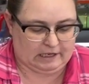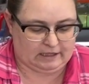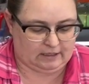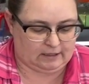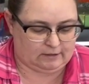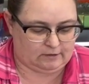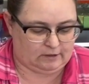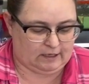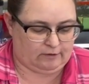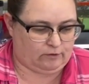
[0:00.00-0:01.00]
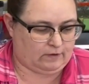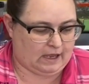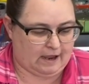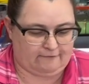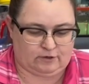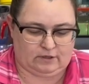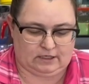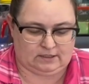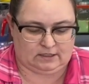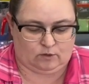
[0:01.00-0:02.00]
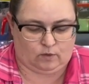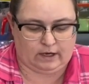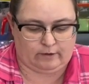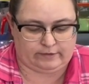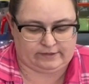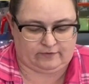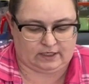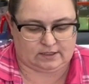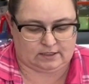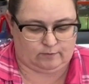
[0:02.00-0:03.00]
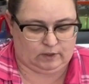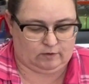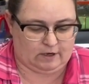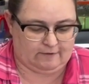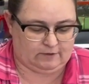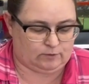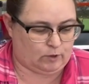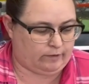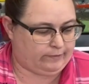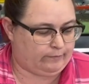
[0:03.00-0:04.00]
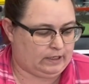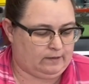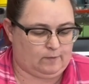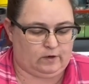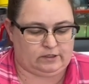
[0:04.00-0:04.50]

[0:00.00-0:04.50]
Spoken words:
I think after this, the wire was fixed and we don't have this problem anymore.